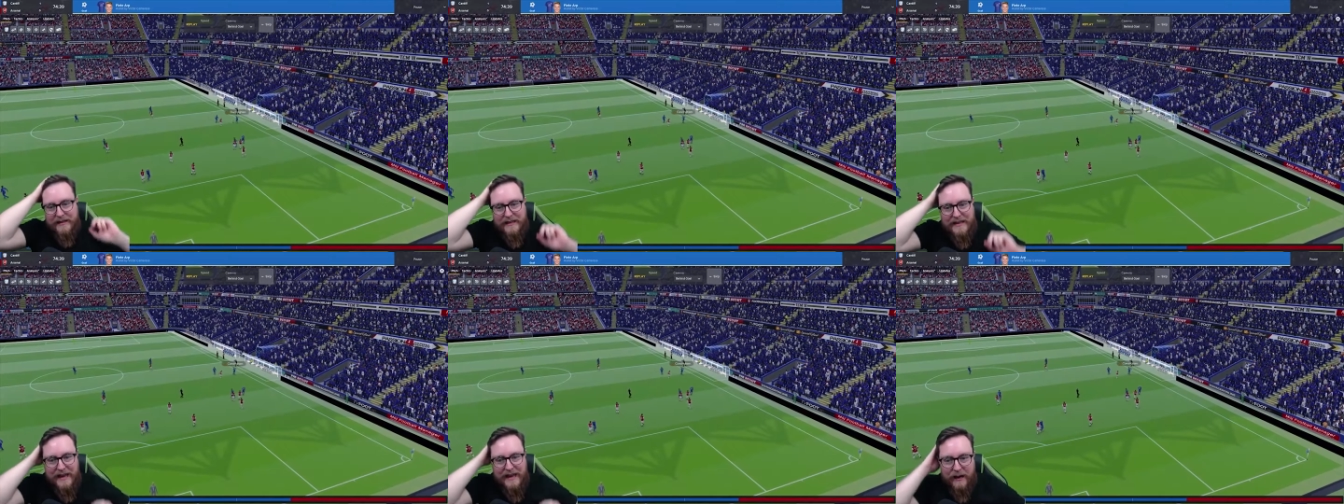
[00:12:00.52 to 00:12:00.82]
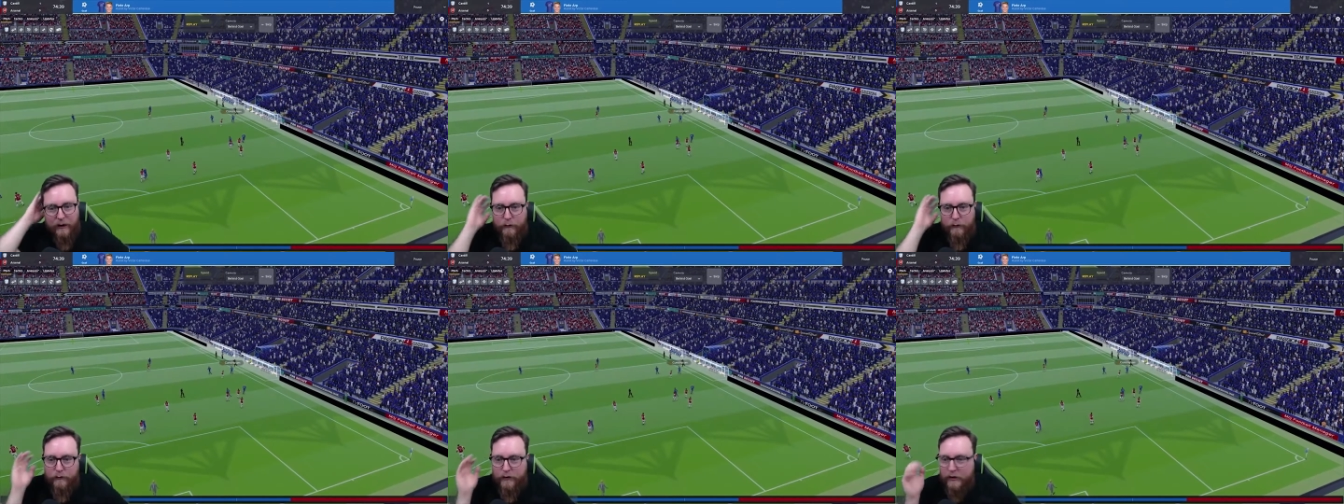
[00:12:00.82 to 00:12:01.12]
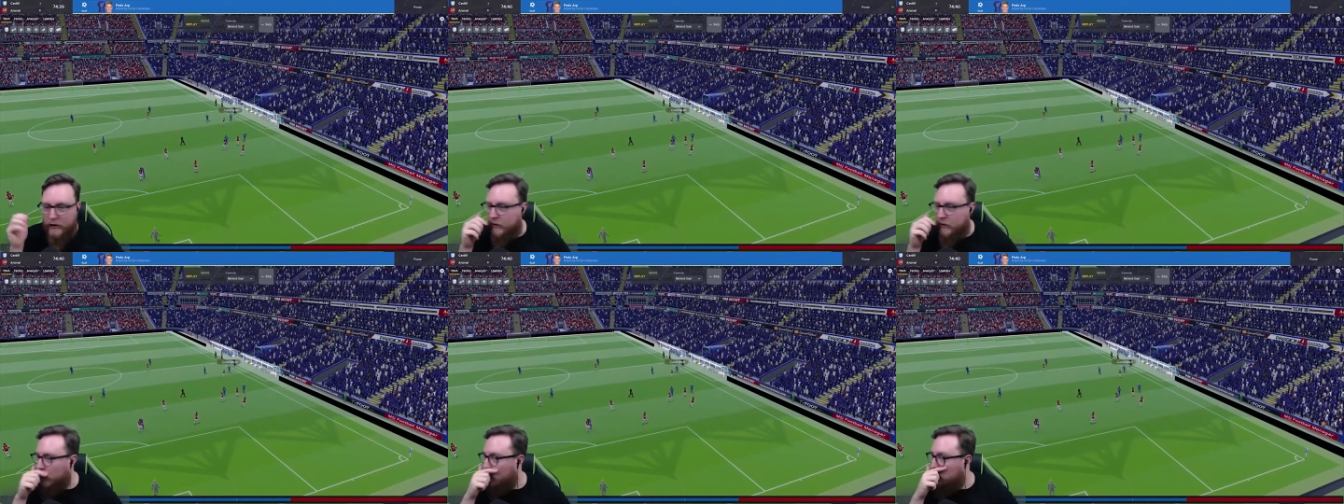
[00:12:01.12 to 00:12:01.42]
now that, you
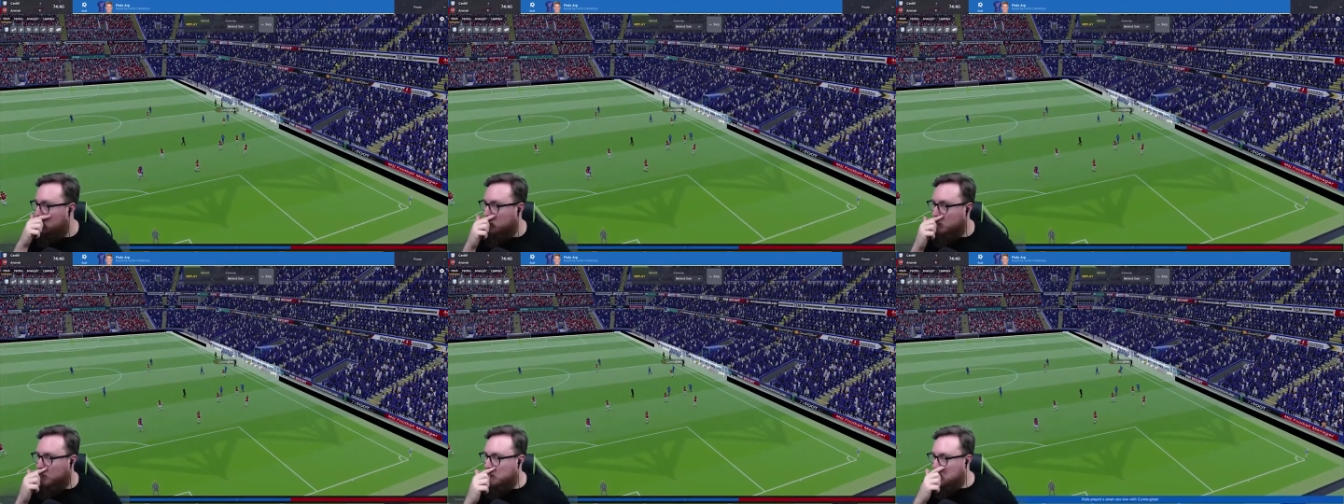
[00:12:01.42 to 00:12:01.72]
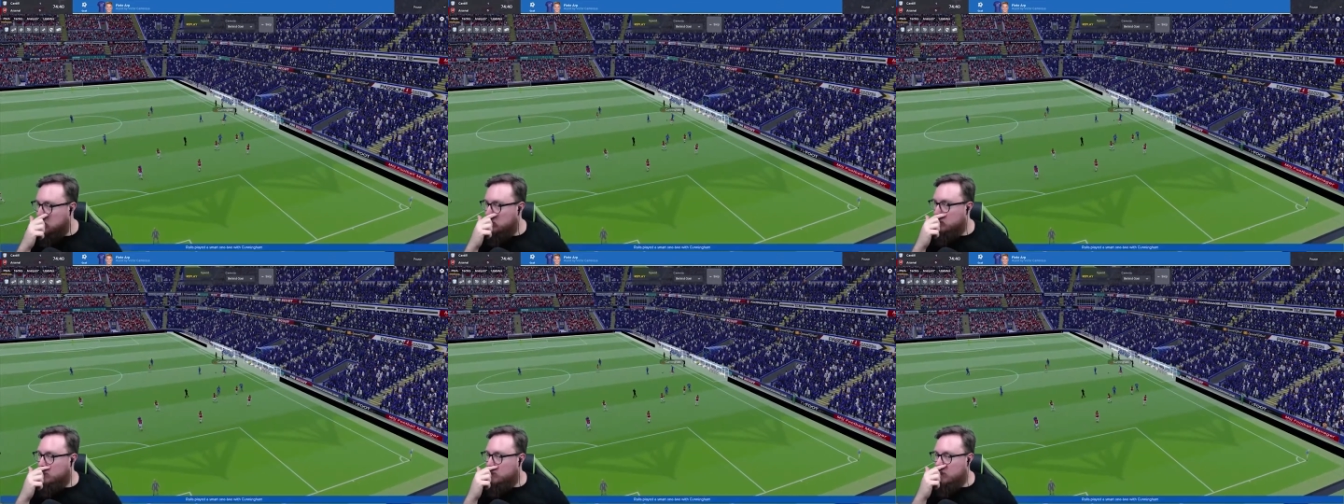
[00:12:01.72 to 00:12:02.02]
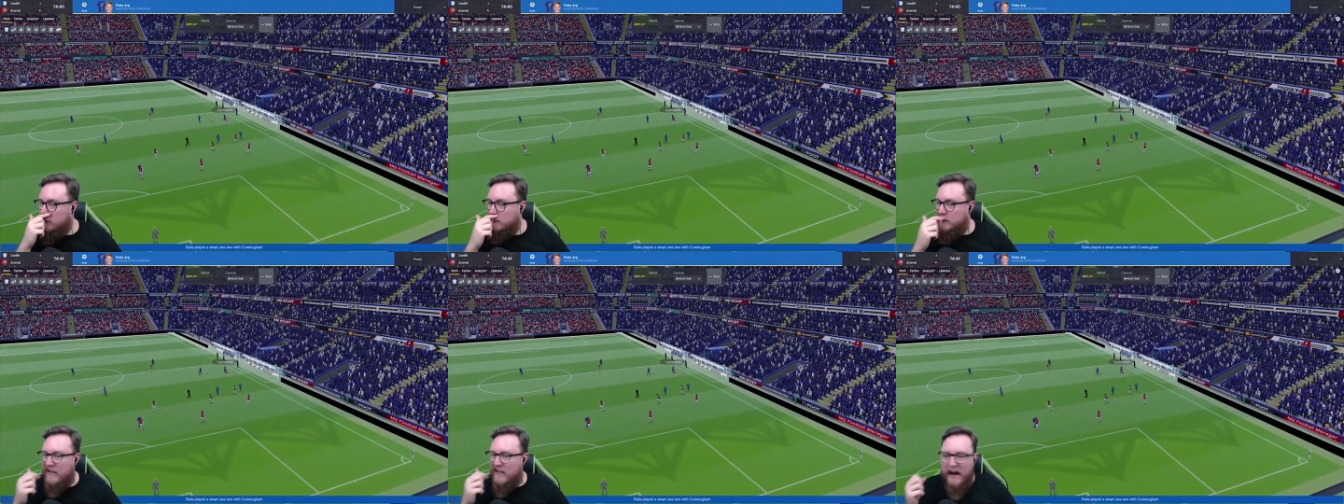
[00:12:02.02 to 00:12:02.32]
know,
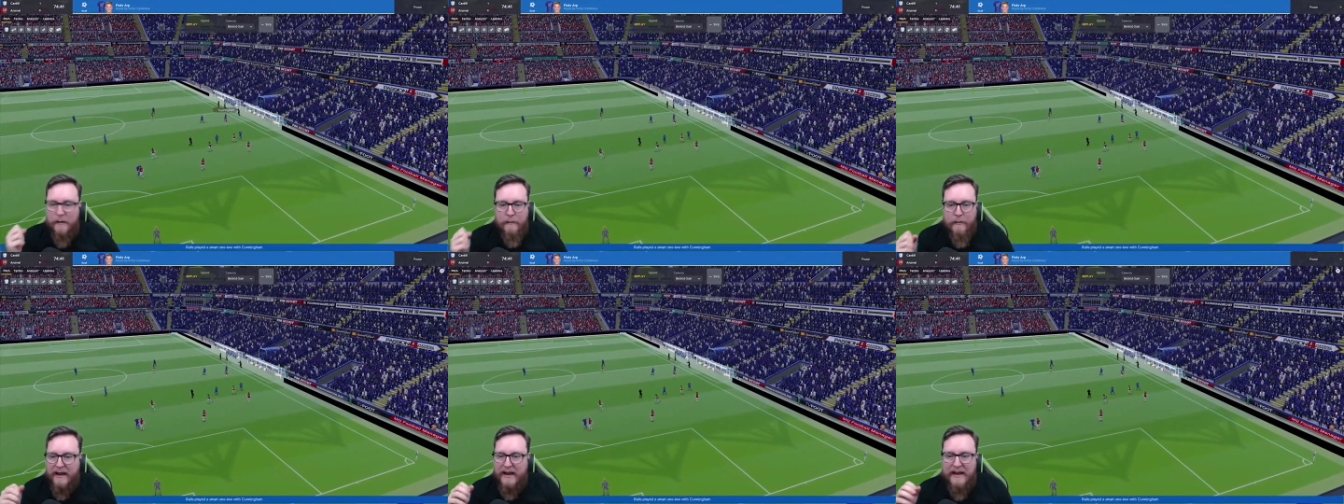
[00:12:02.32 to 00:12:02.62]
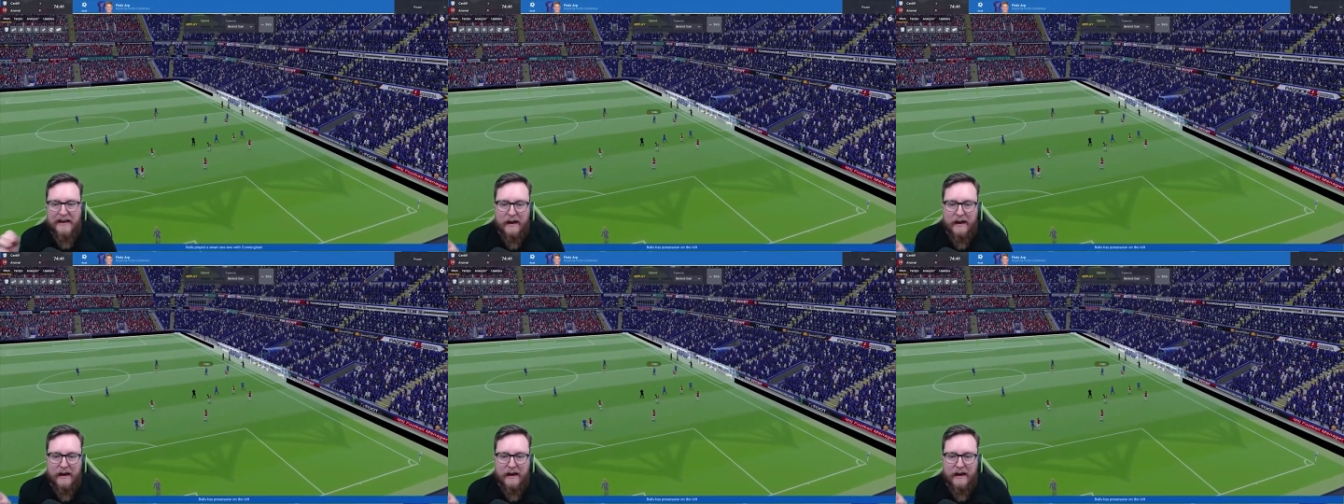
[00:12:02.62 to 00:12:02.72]
he's like, I'm in.